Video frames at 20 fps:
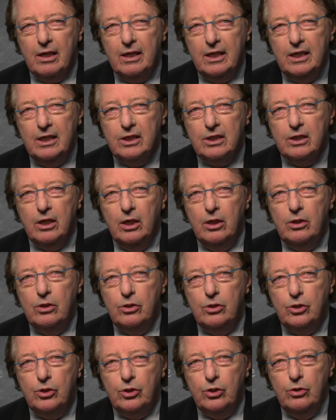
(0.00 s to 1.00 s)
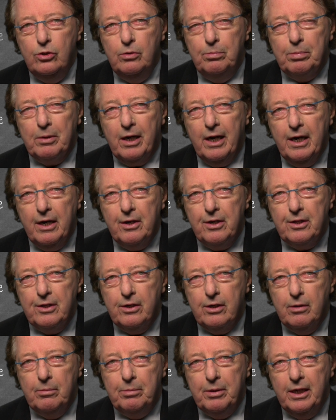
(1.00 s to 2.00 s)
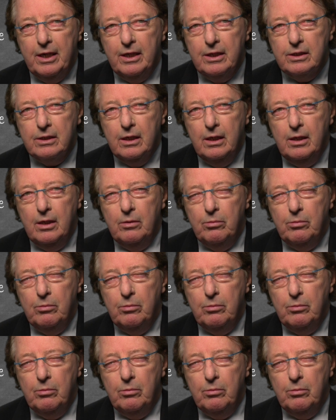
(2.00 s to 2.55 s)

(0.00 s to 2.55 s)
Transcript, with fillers: least two prior therapies,